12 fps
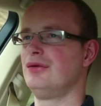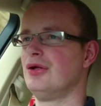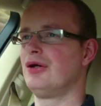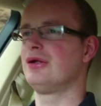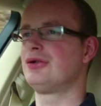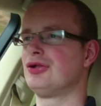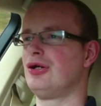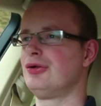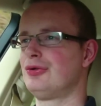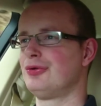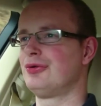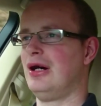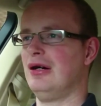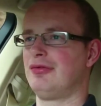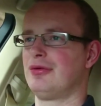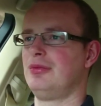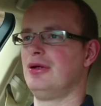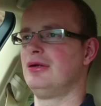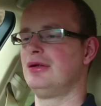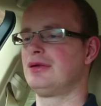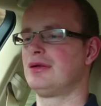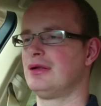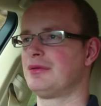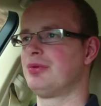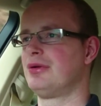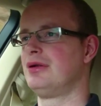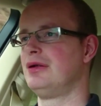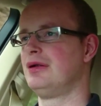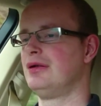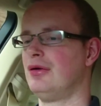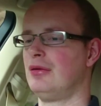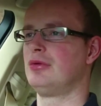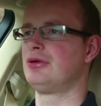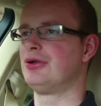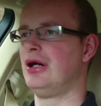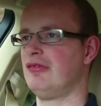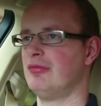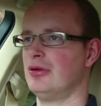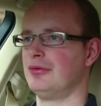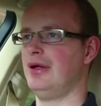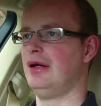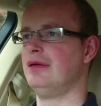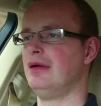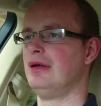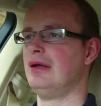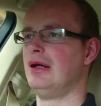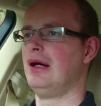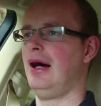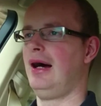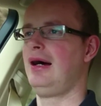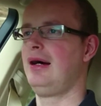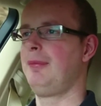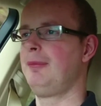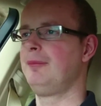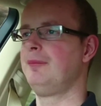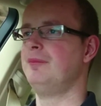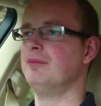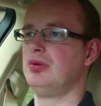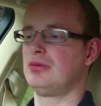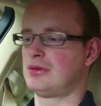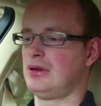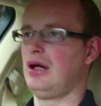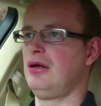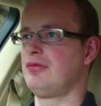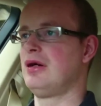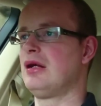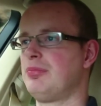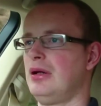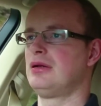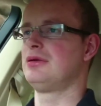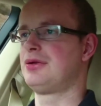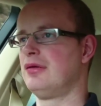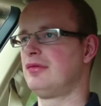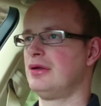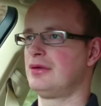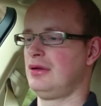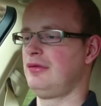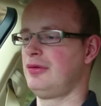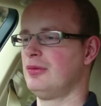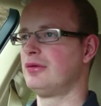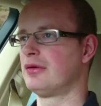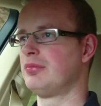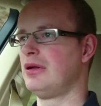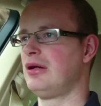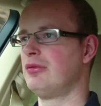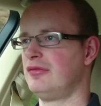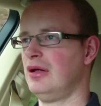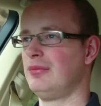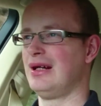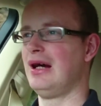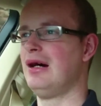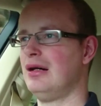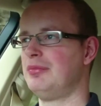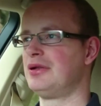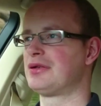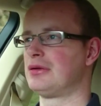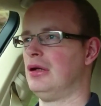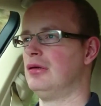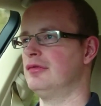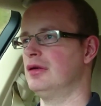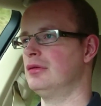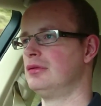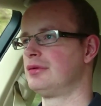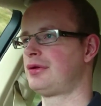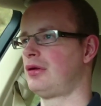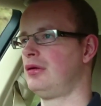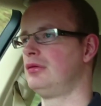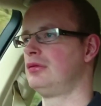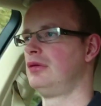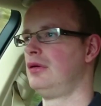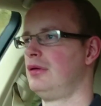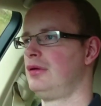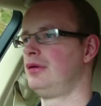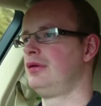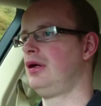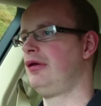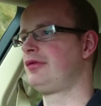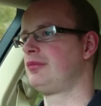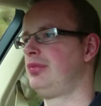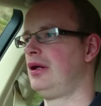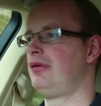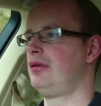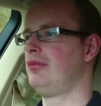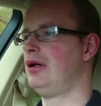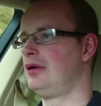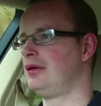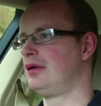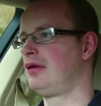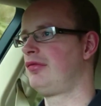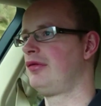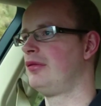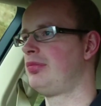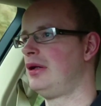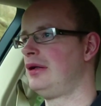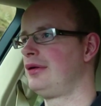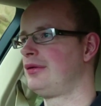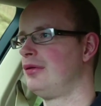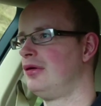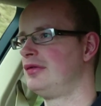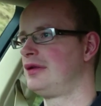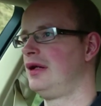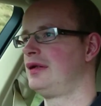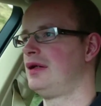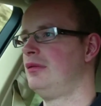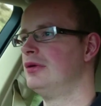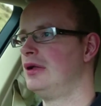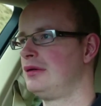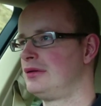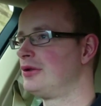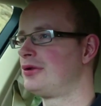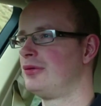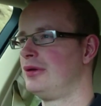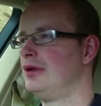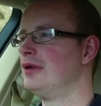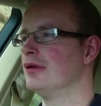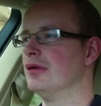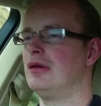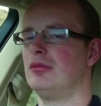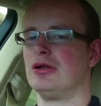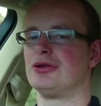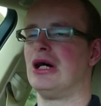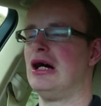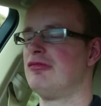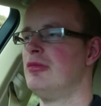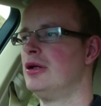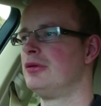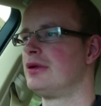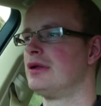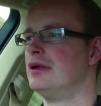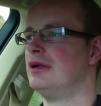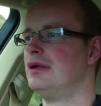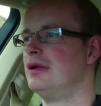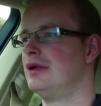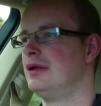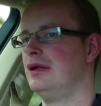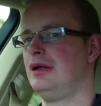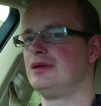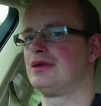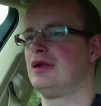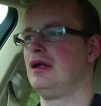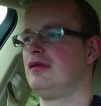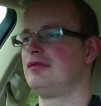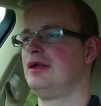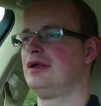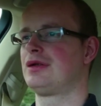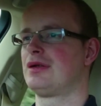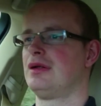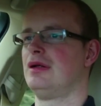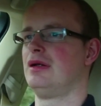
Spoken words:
Not a joy to drive, to be honest. Let's put it in the normal drive mode then. But yeah, you've got paddle shifters if you want to play with them. They are a bit slow though, so you have to bear in mind that if you're planning to overtake someone, just do it in the normal drive mode instead of this.